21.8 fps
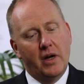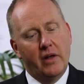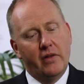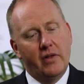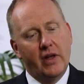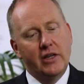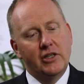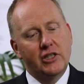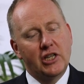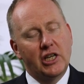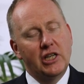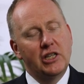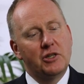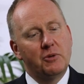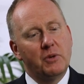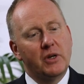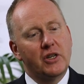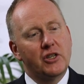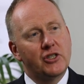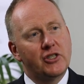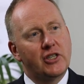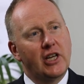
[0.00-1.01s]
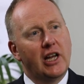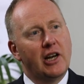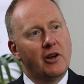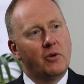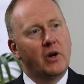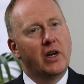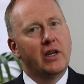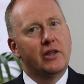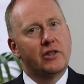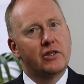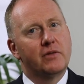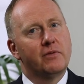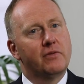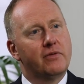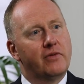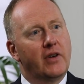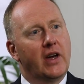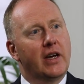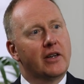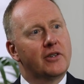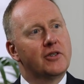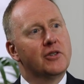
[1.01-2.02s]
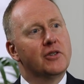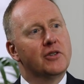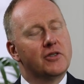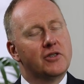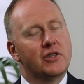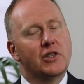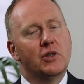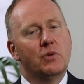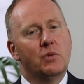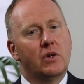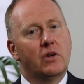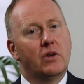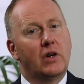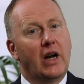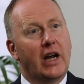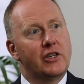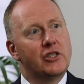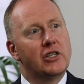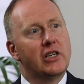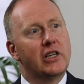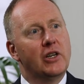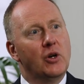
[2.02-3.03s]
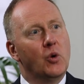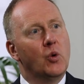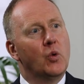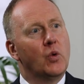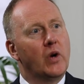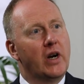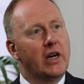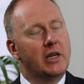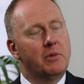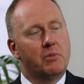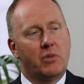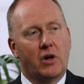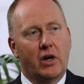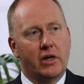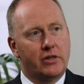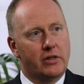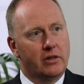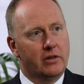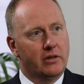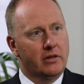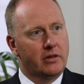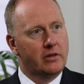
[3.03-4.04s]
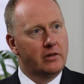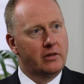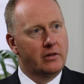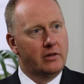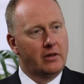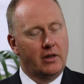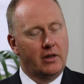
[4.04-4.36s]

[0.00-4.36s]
they tend to accelerate some factors that were actually already present